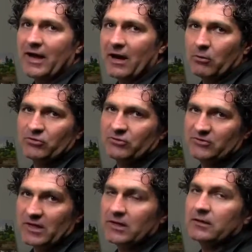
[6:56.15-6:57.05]
hours
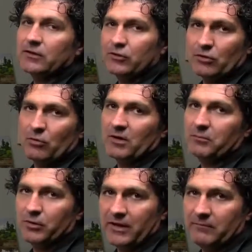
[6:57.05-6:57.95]
of studying like you're going to want
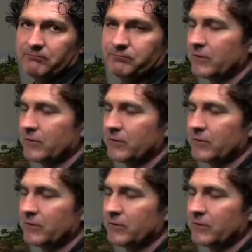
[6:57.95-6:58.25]
to put in.